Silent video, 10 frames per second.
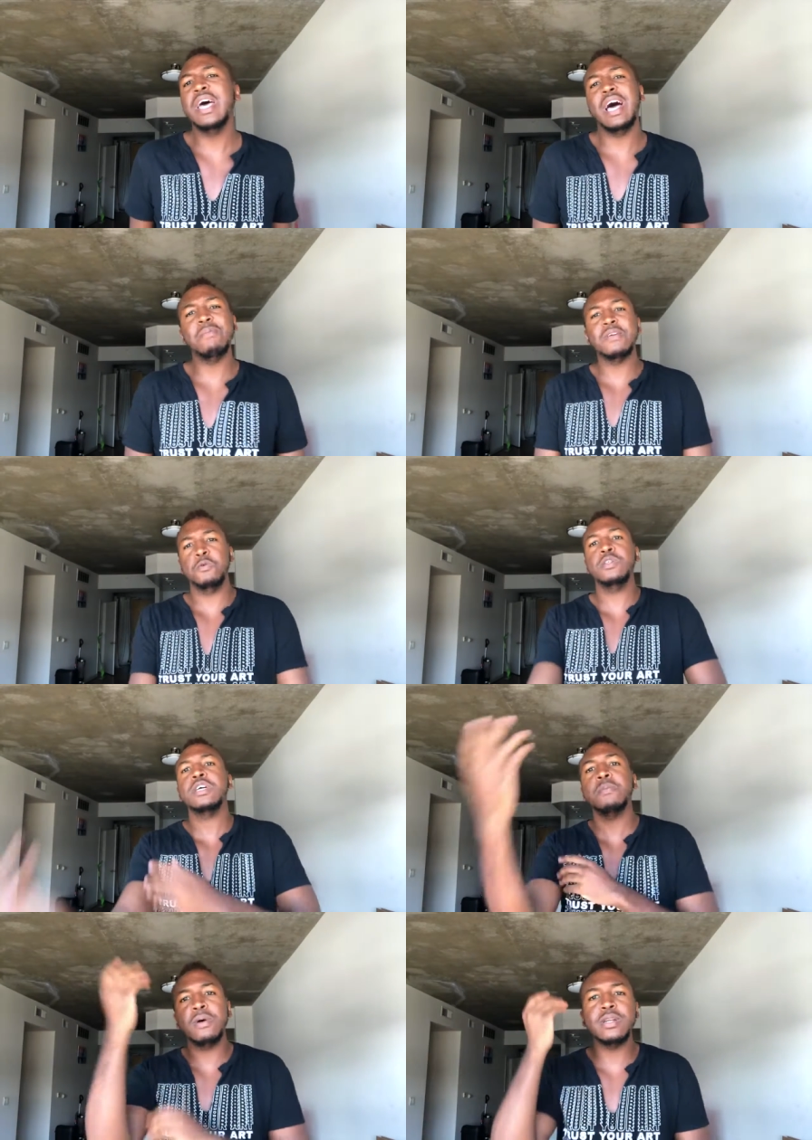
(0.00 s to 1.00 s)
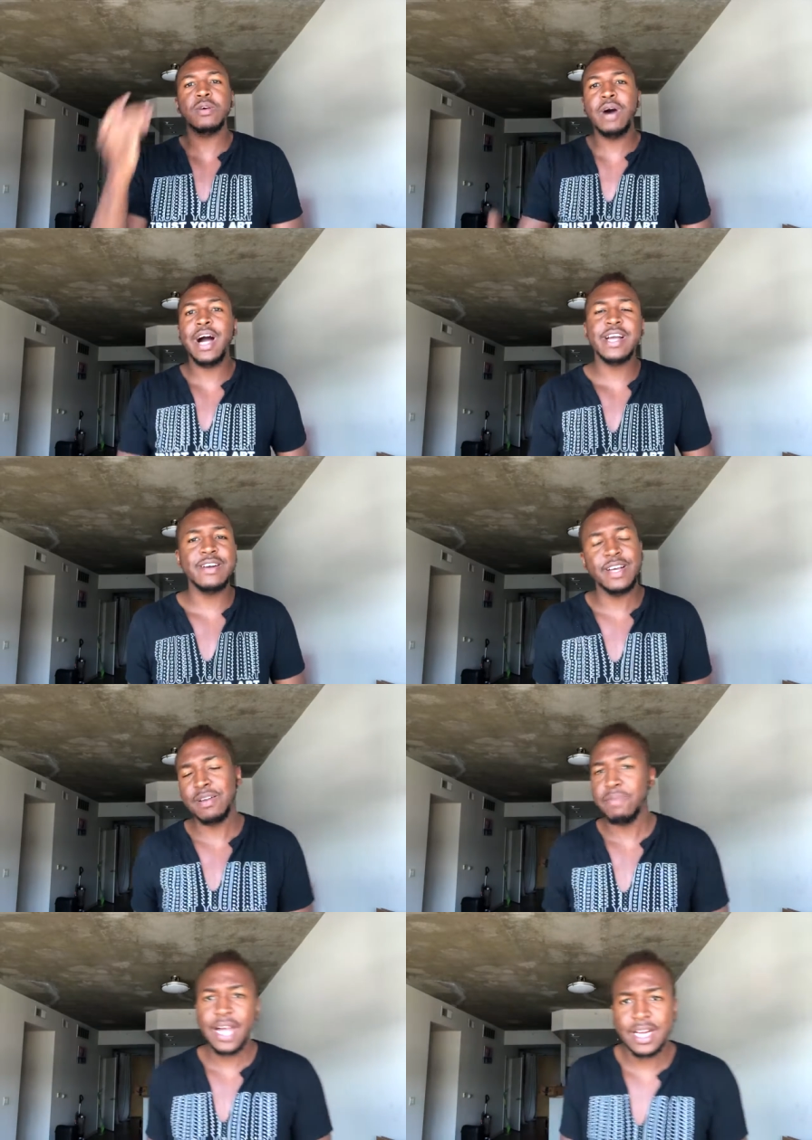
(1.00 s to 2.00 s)
I mean, if you look up on a choir in
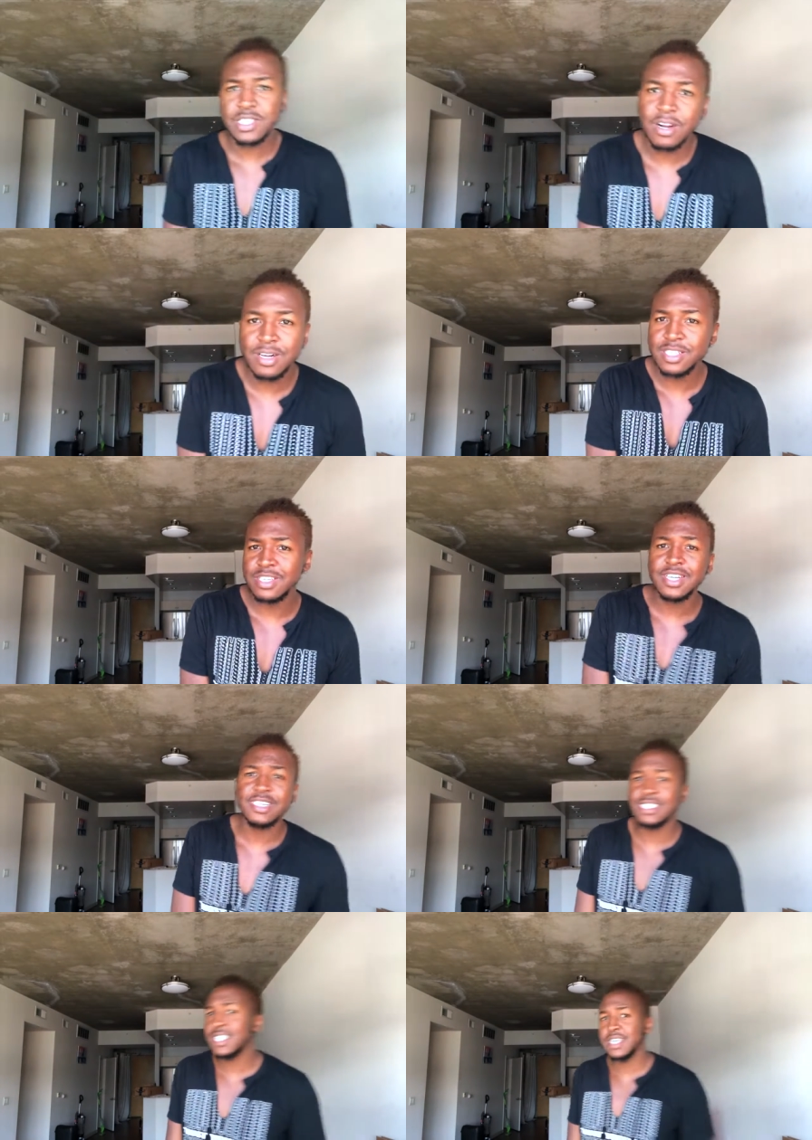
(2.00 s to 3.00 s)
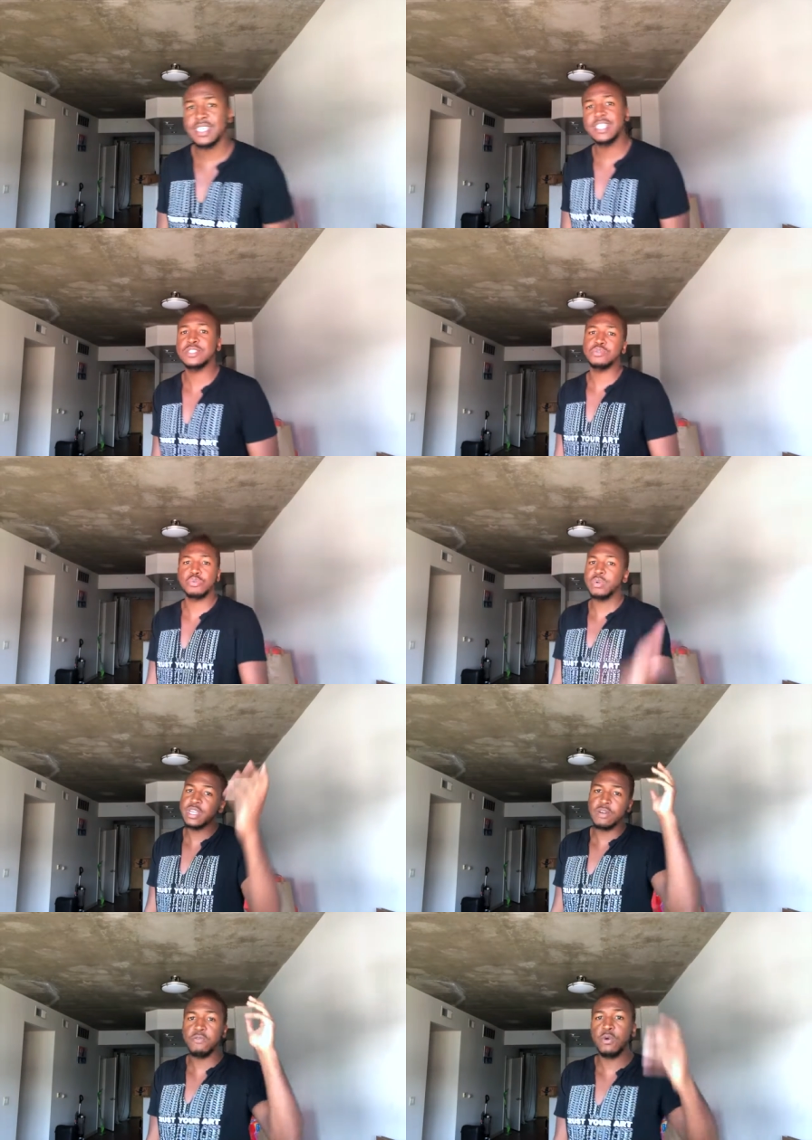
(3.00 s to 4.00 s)
a black church, you're gonna see at least
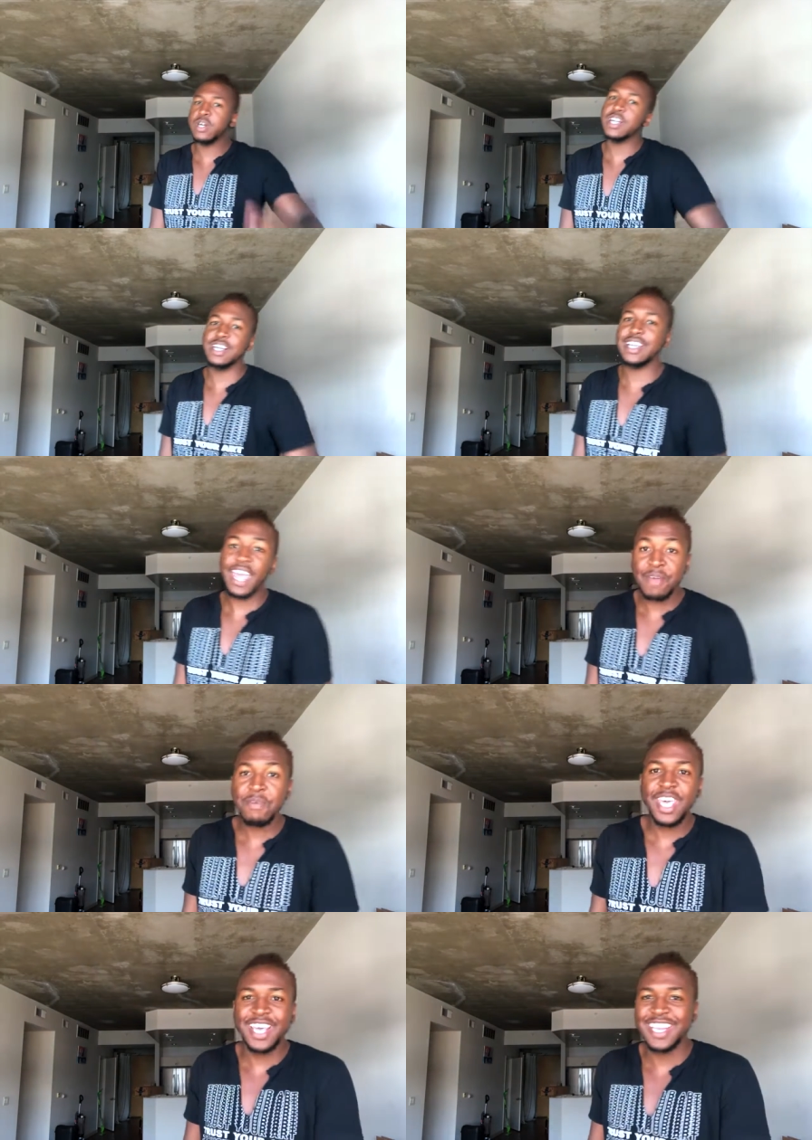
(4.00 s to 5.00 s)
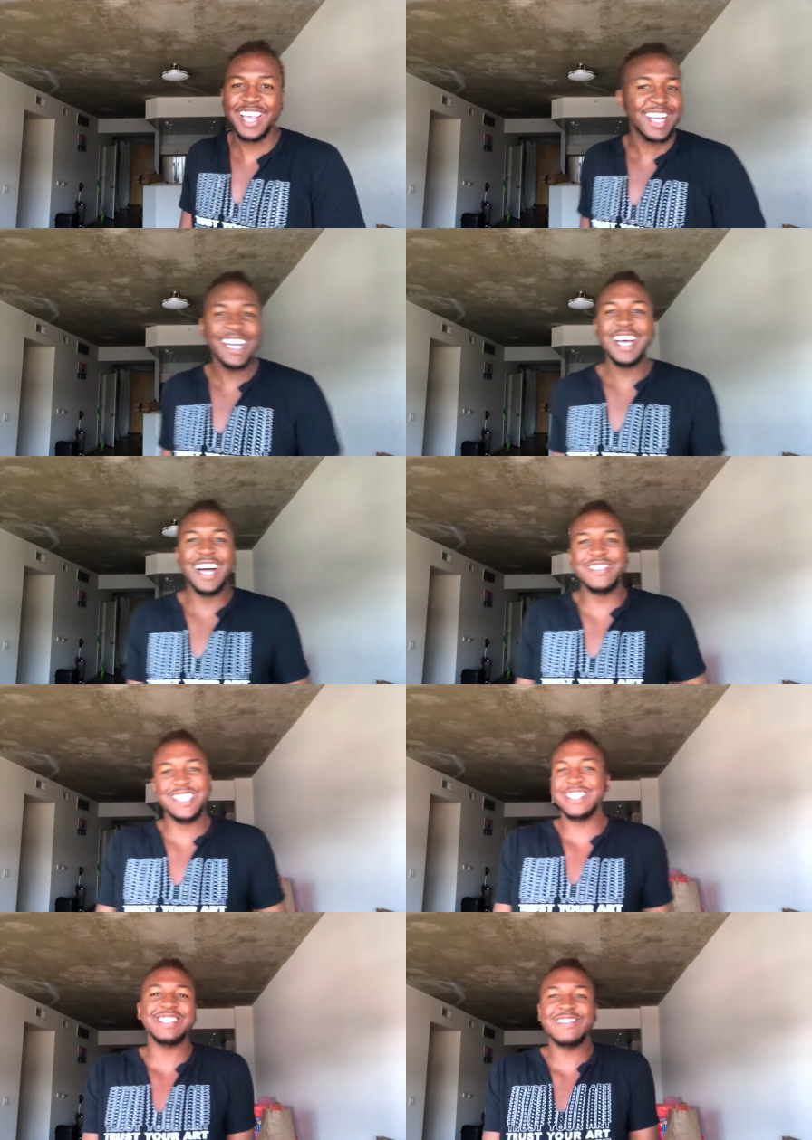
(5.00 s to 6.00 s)
3 or 4 gay men. Like, I'm
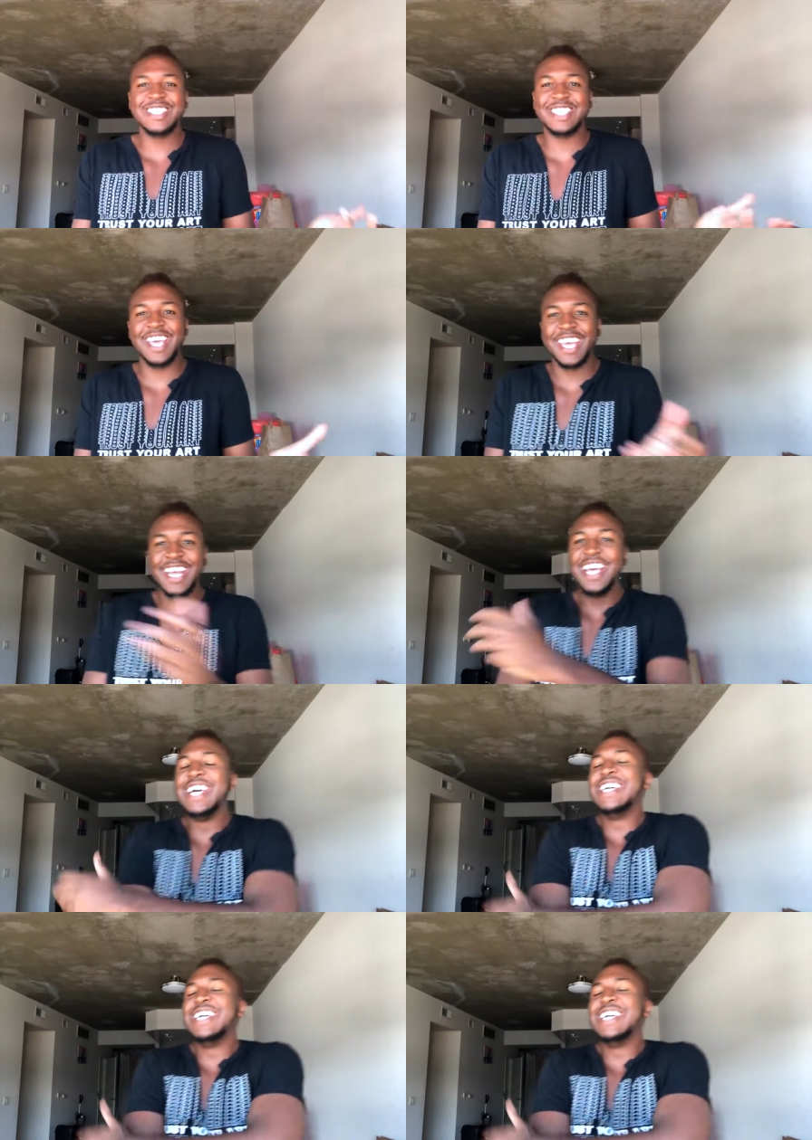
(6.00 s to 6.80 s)
just saying.